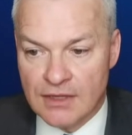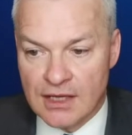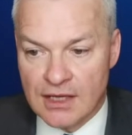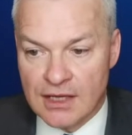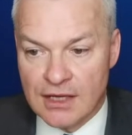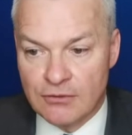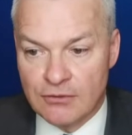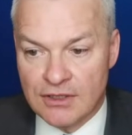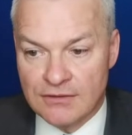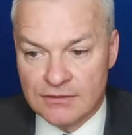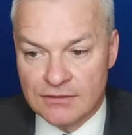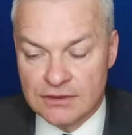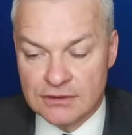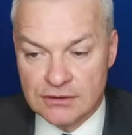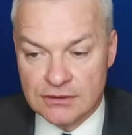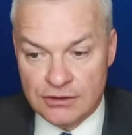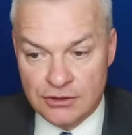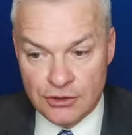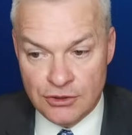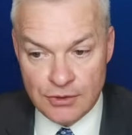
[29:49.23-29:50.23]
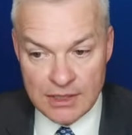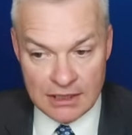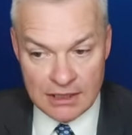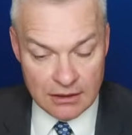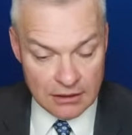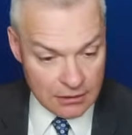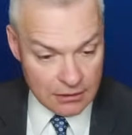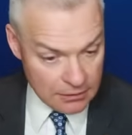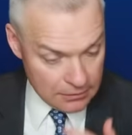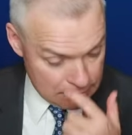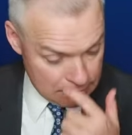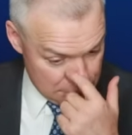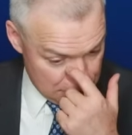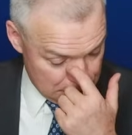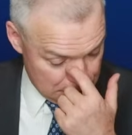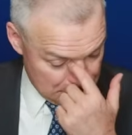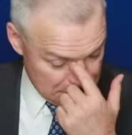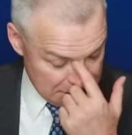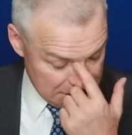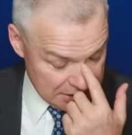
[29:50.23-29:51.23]
However, UNR
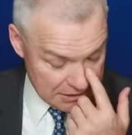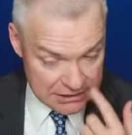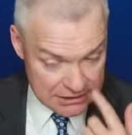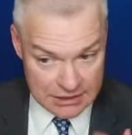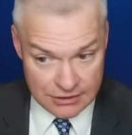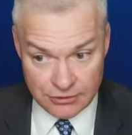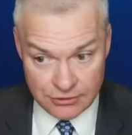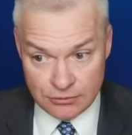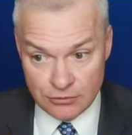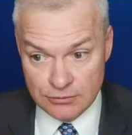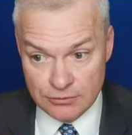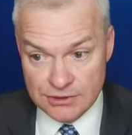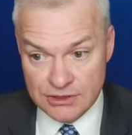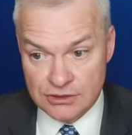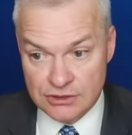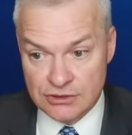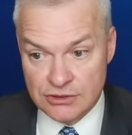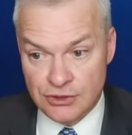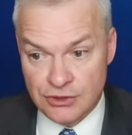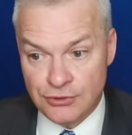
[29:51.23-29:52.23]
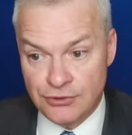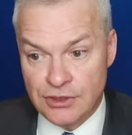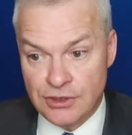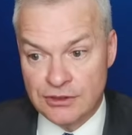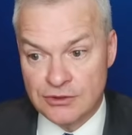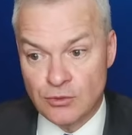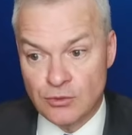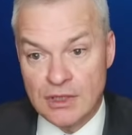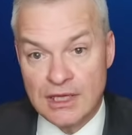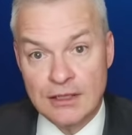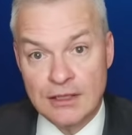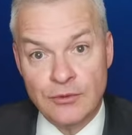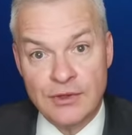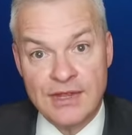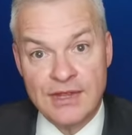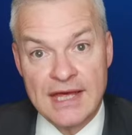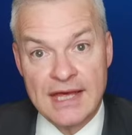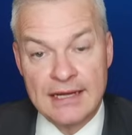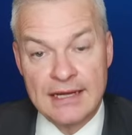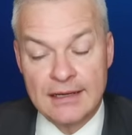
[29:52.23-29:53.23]
isn't terrible because U goes well
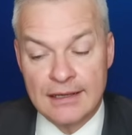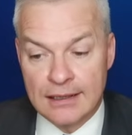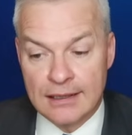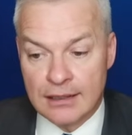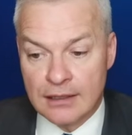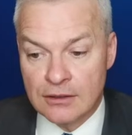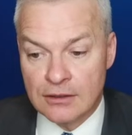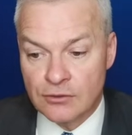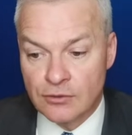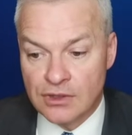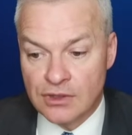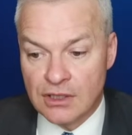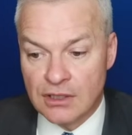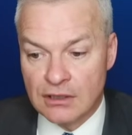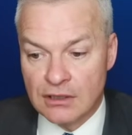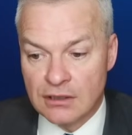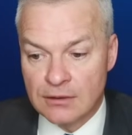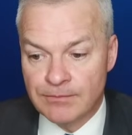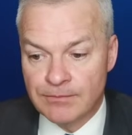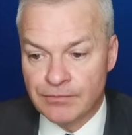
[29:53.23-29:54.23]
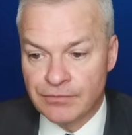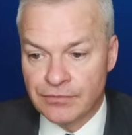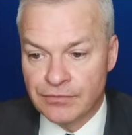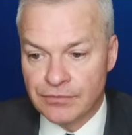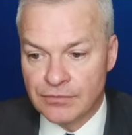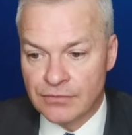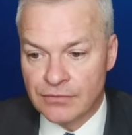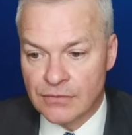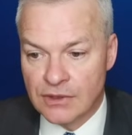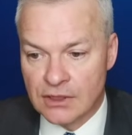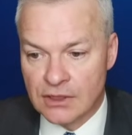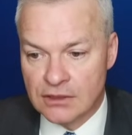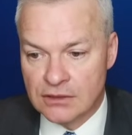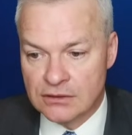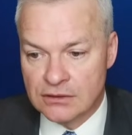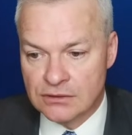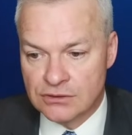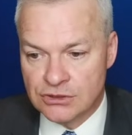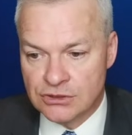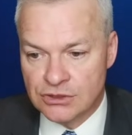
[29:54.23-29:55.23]
with N and with R.
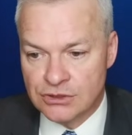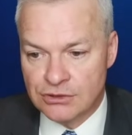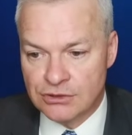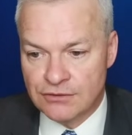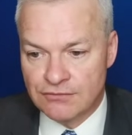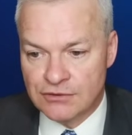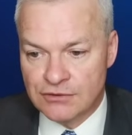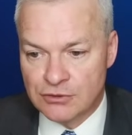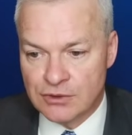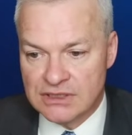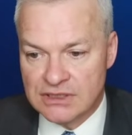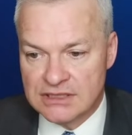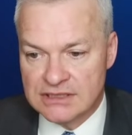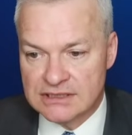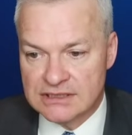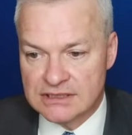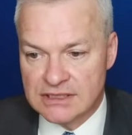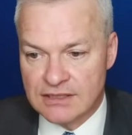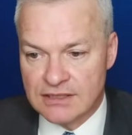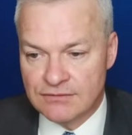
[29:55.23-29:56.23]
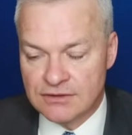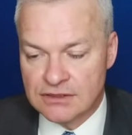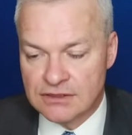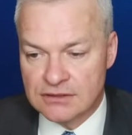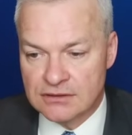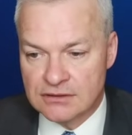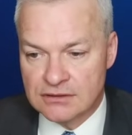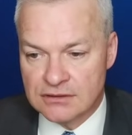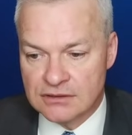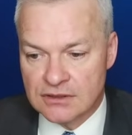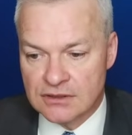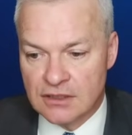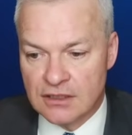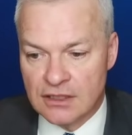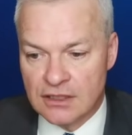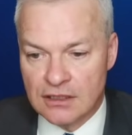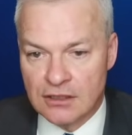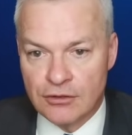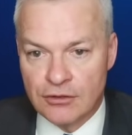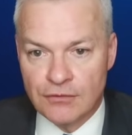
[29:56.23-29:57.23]
Janua for 27,
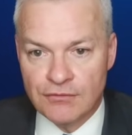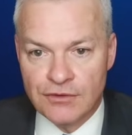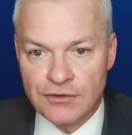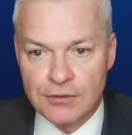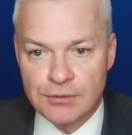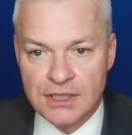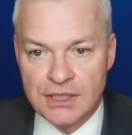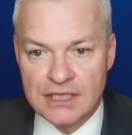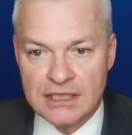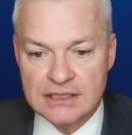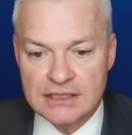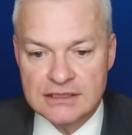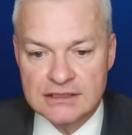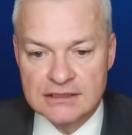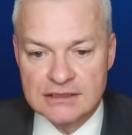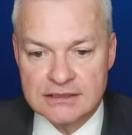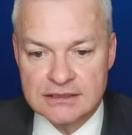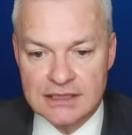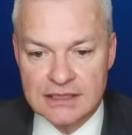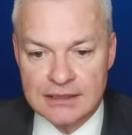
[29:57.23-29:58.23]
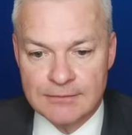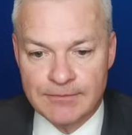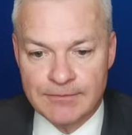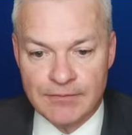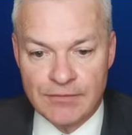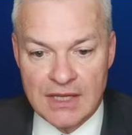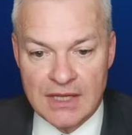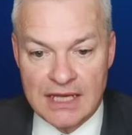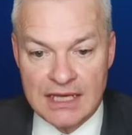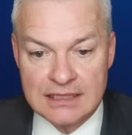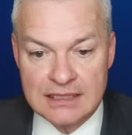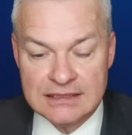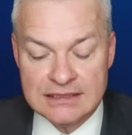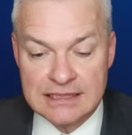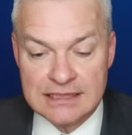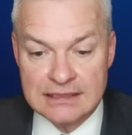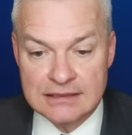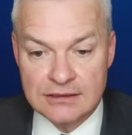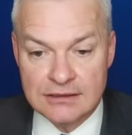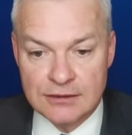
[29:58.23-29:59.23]
slightly off the pace. and
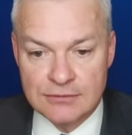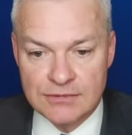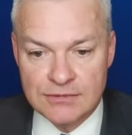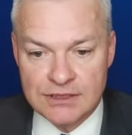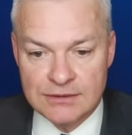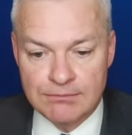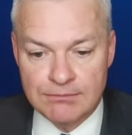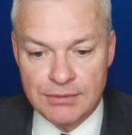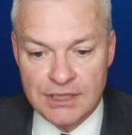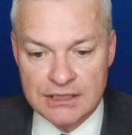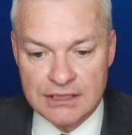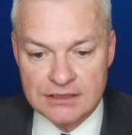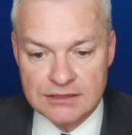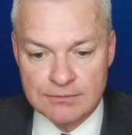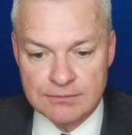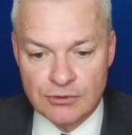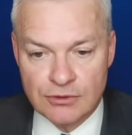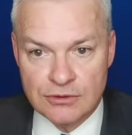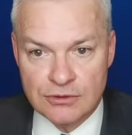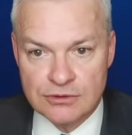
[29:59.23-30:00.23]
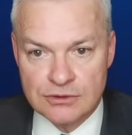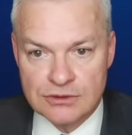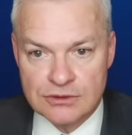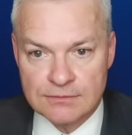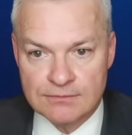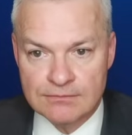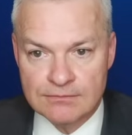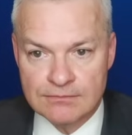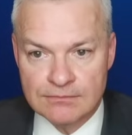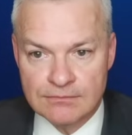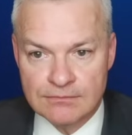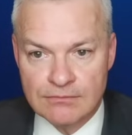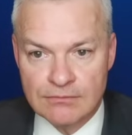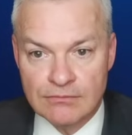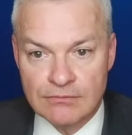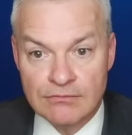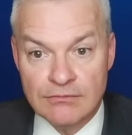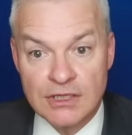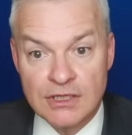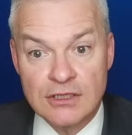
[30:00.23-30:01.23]
setting up this big spot.
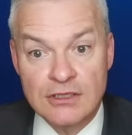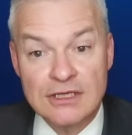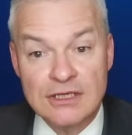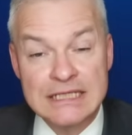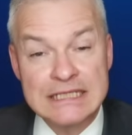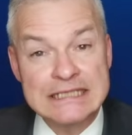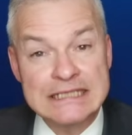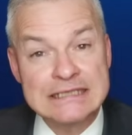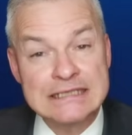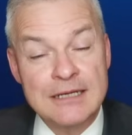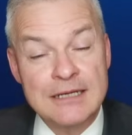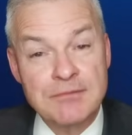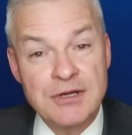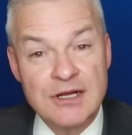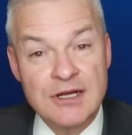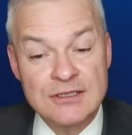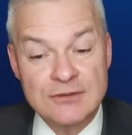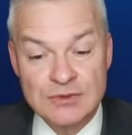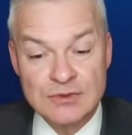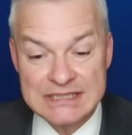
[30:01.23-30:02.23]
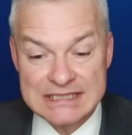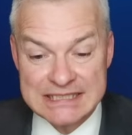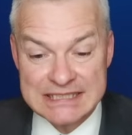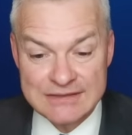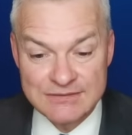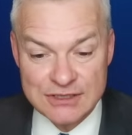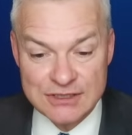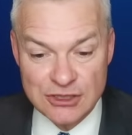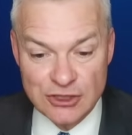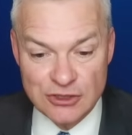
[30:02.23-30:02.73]
But look at this, opponent with seven